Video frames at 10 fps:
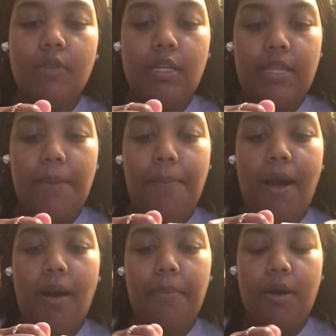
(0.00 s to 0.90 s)
they
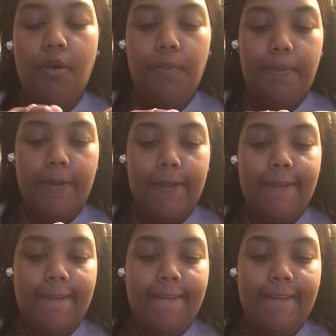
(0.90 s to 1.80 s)
pop
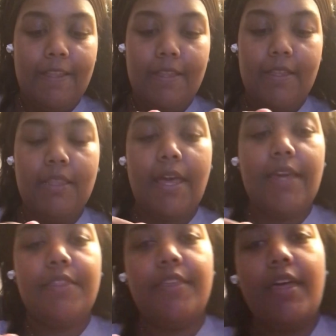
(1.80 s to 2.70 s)
open
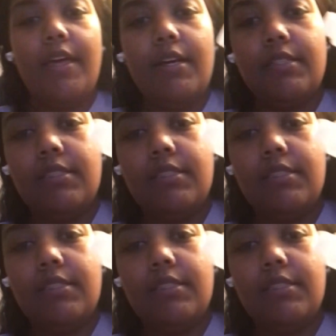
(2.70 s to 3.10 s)
like that.